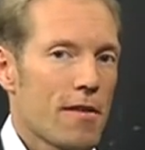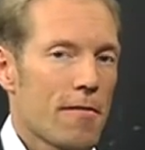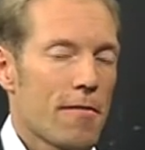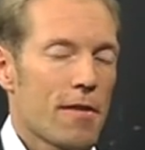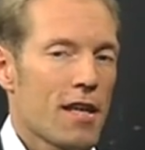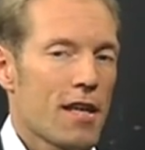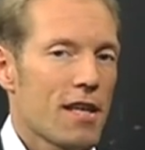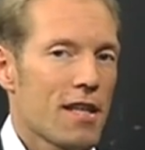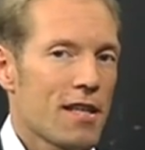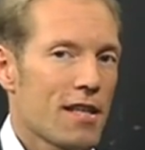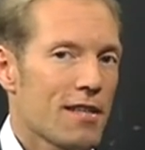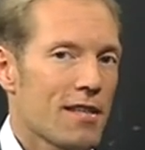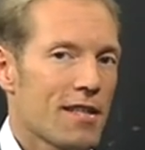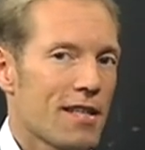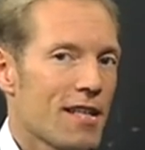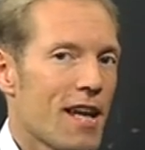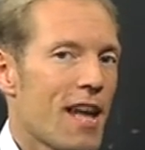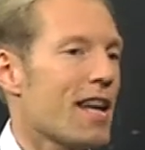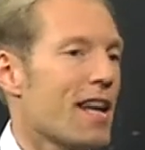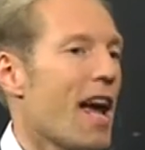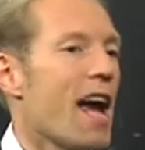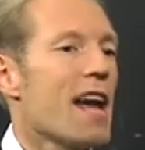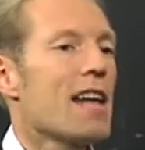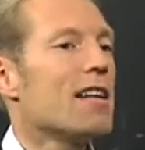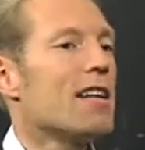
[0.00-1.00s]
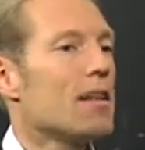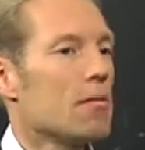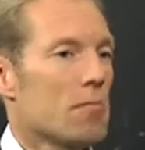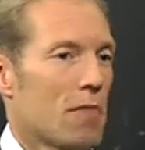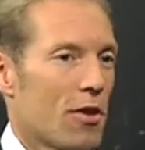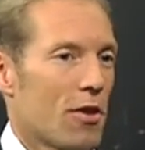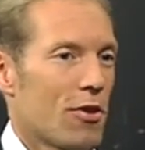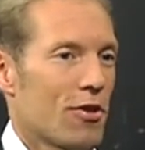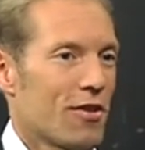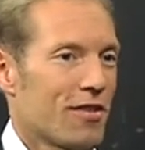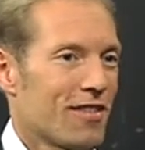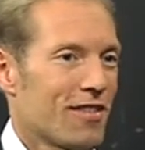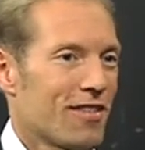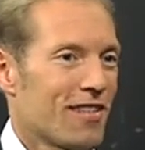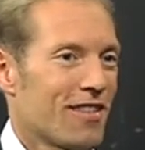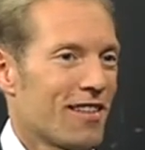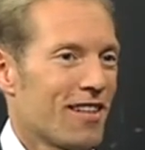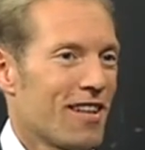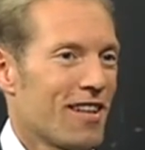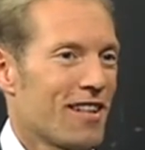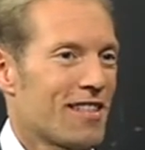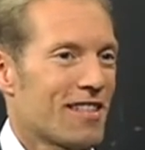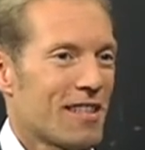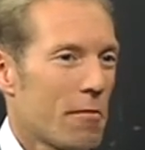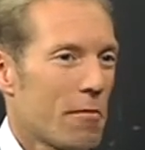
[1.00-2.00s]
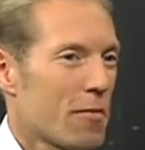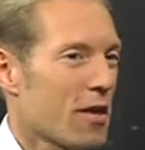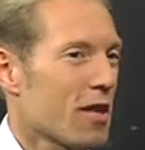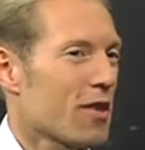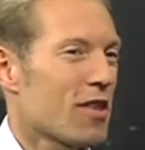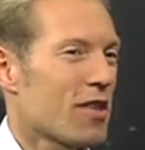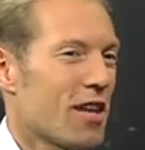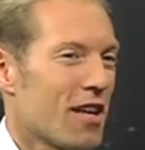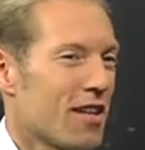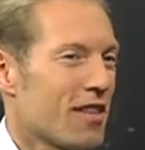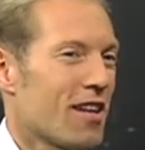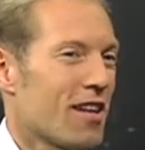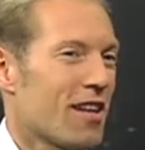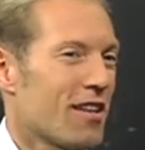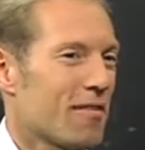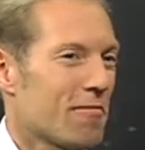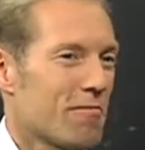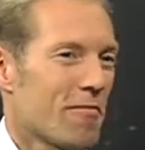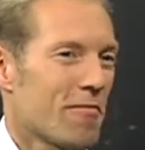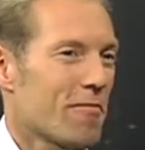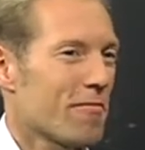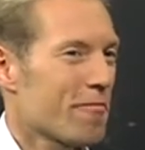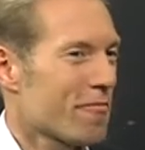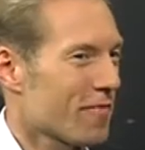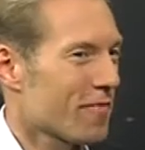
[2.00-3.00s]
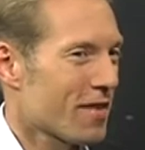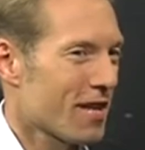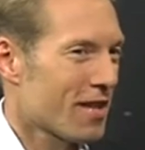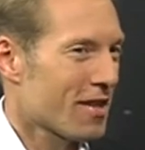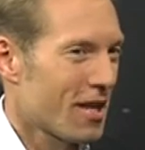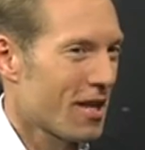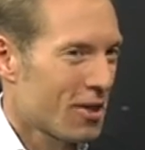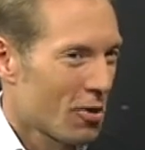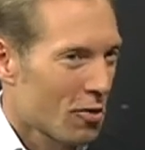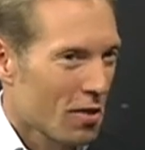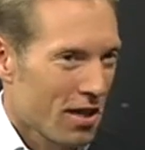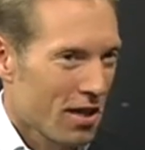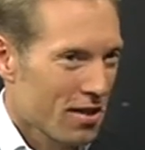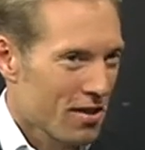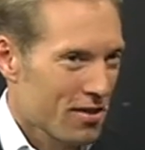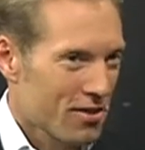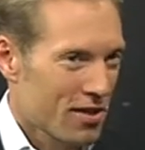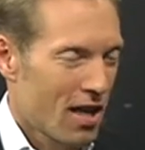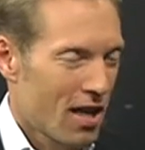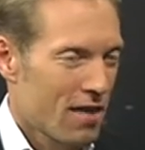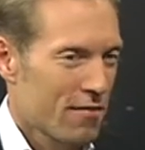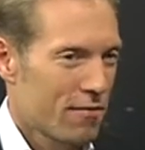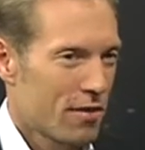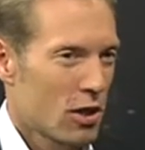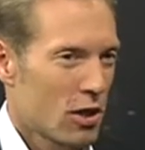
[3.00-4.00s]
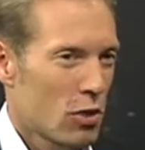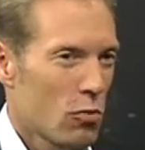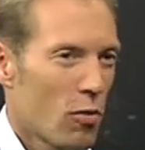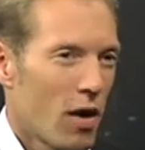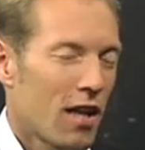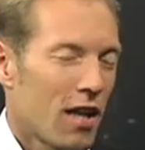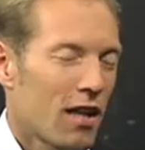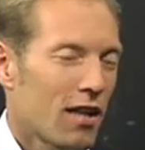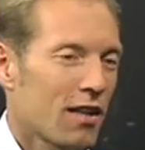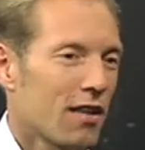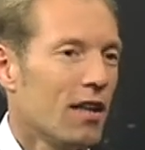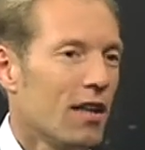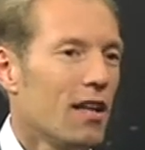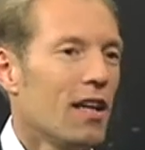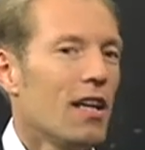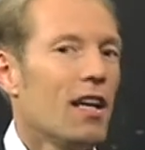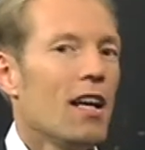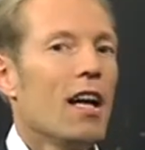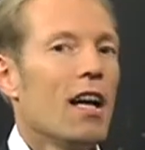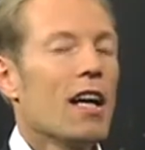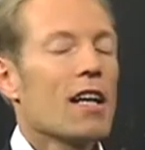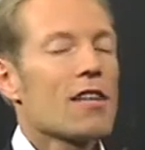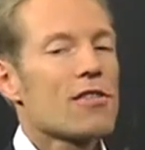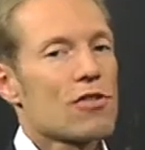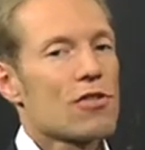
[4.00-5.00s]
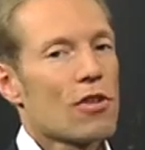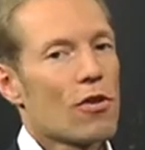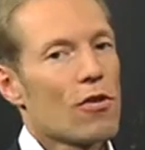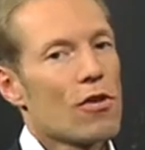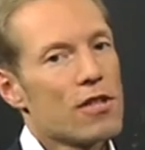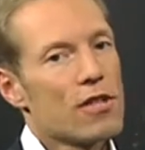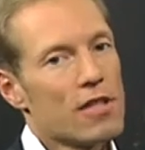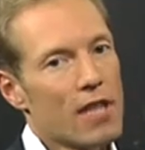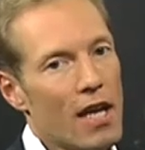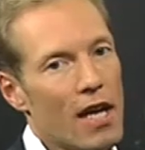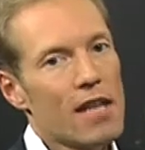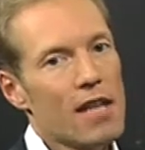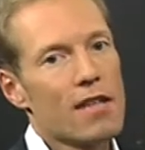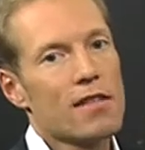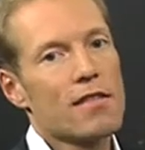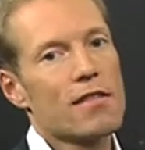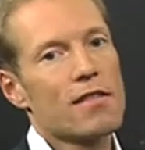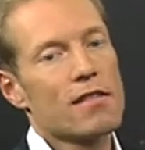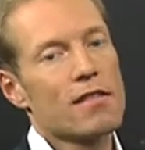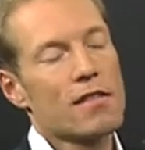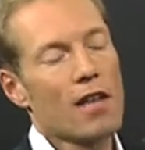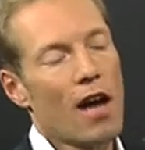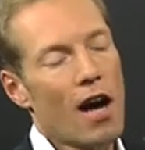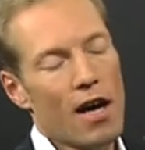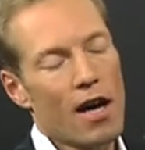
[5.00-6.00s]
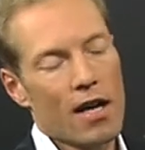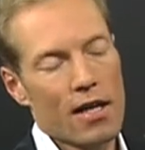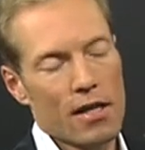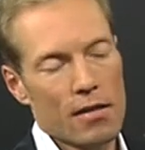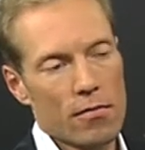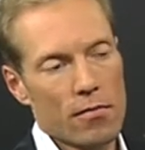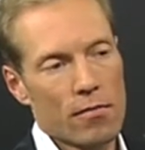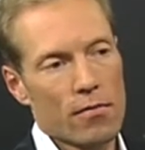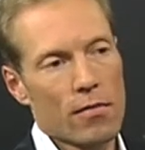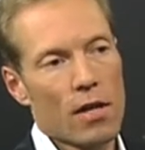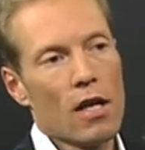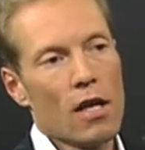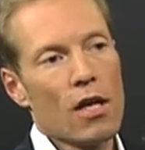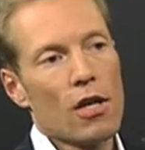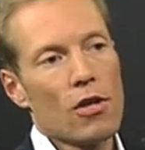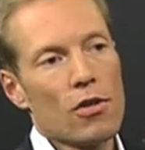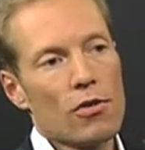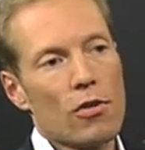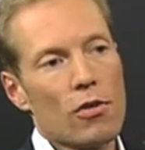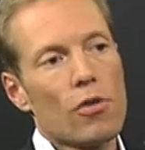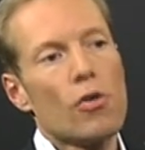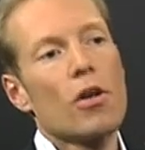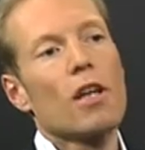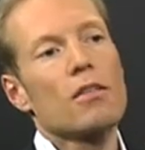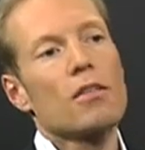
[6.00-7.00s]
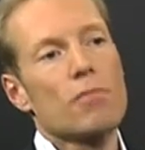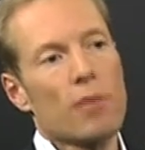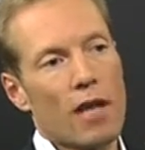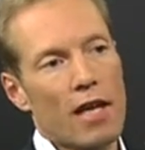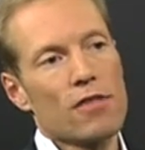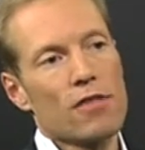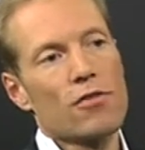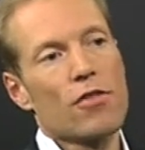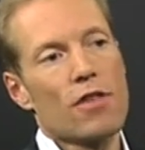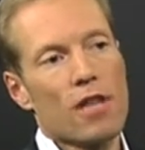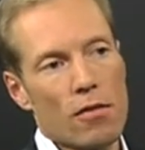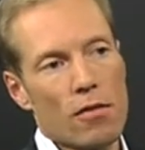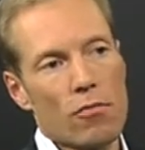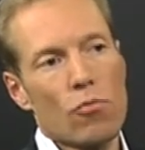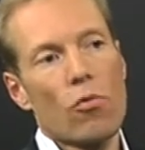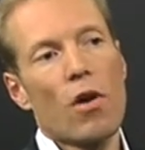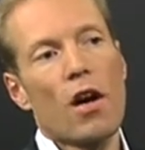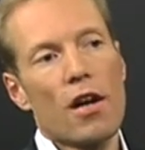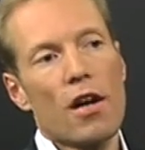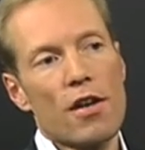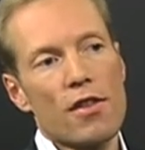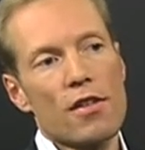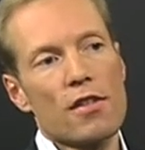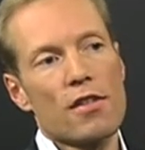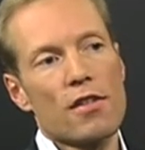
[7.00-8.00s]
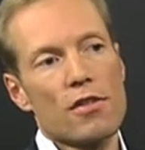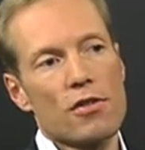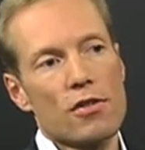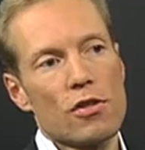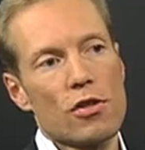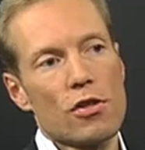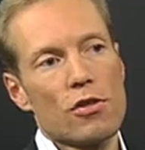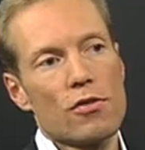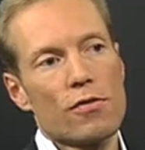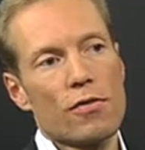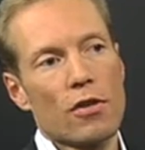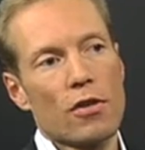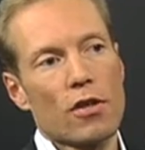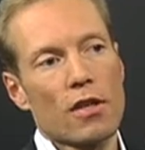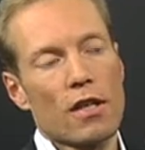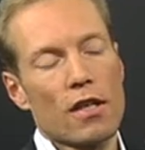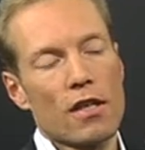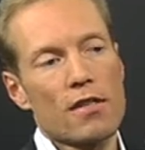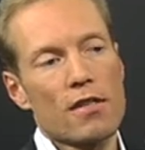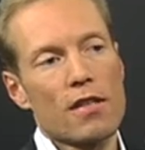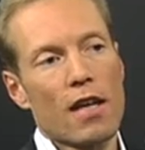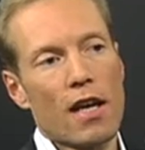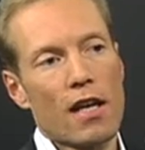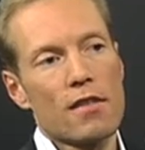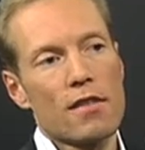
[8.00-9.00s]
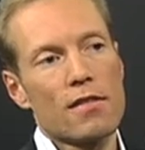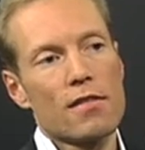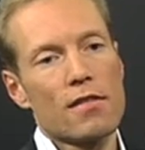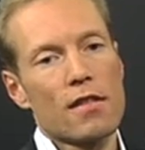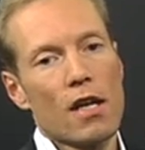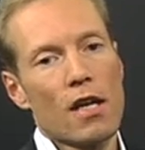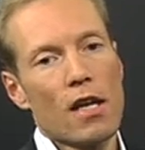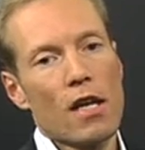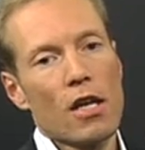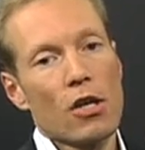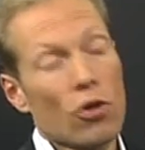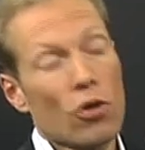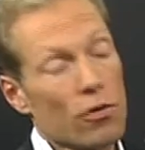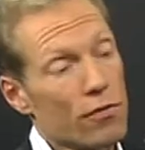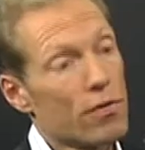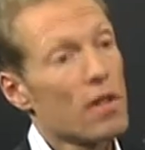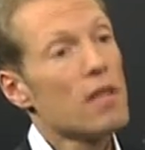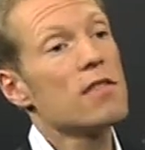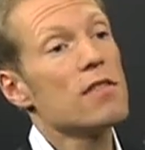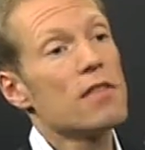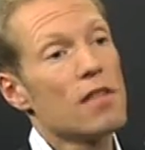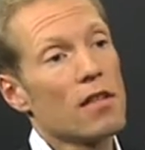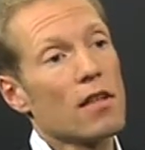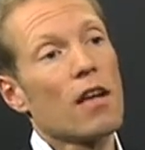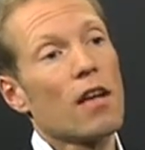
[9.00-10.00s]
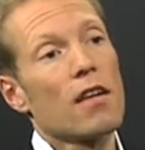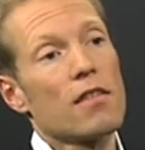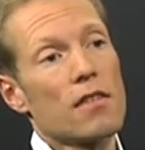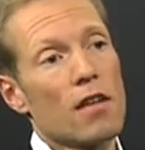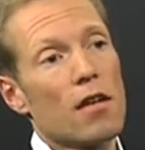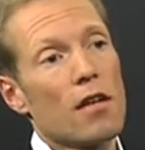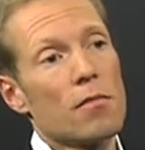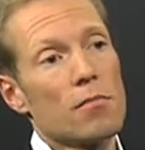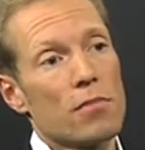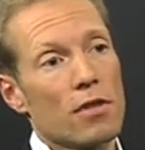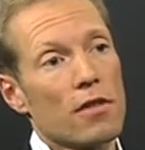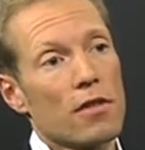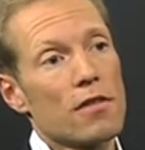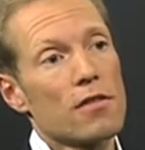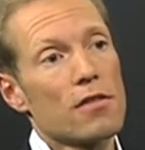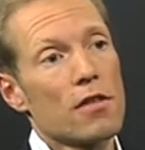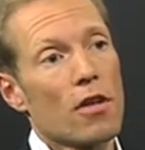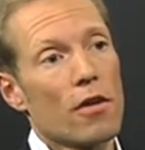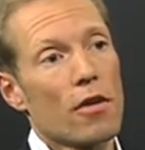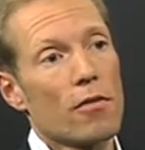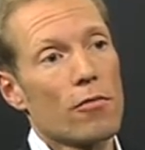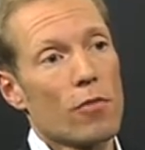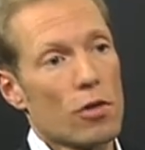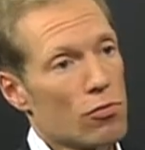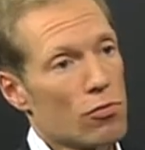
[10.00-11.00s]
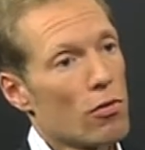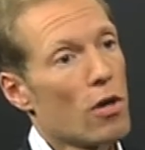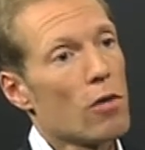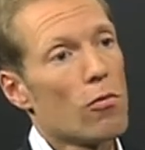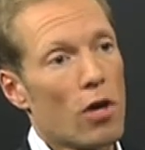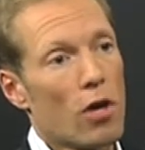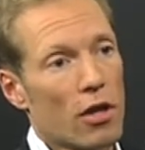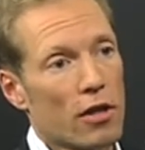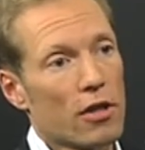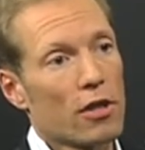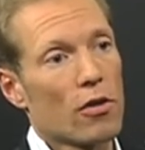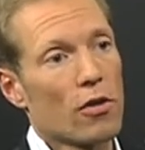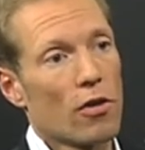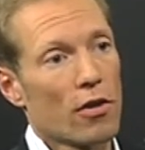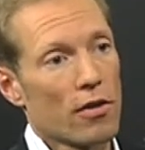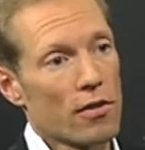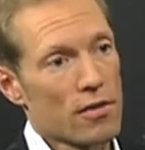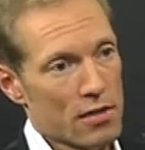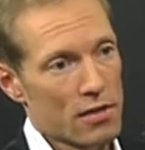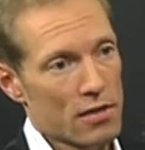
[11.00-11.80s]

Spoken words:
an alien method. It's something they don't understand very well. So it takes time to explain to them why this is useful, and it takes convincing examples, which we're working on.